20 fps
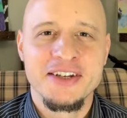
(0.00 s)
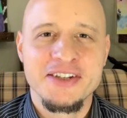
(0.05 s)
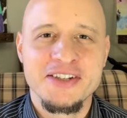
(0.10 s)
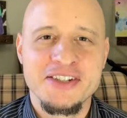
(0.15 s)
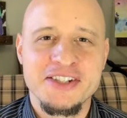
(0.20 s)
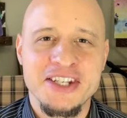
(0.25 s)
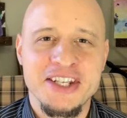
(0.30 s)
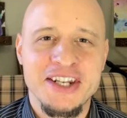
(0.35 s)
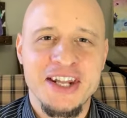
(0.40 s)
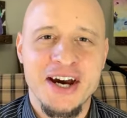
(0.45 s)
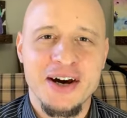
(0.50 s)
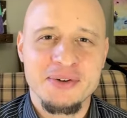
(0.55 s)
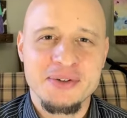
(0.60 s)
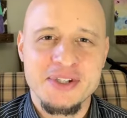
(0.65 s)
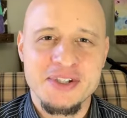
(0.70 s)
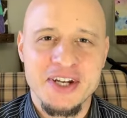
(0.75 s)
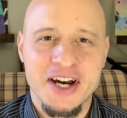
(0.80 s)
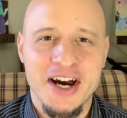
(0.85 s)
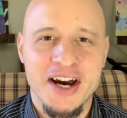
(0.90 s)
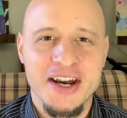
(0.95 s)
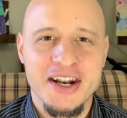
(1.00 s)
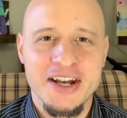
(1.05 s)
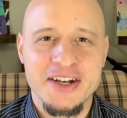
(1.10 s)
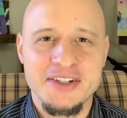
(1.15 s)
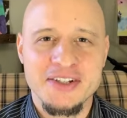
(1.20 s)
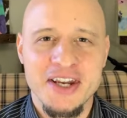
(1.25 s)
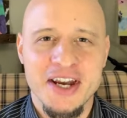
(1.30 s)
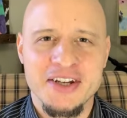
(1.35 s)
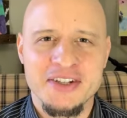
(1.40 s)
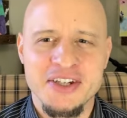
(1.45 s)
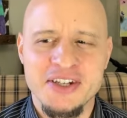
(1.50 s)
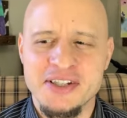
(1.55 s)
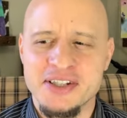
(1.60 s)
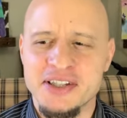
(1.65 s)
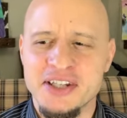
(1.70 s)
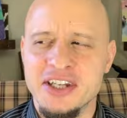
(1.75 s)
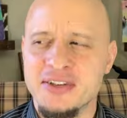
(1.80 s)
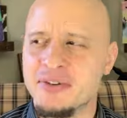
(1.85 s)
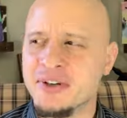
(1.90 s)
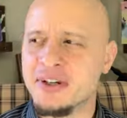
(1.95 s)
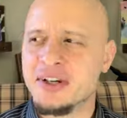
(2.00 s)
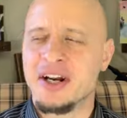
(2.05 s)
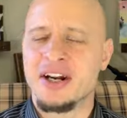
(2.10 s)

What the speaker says: sitting outside as he's leaving,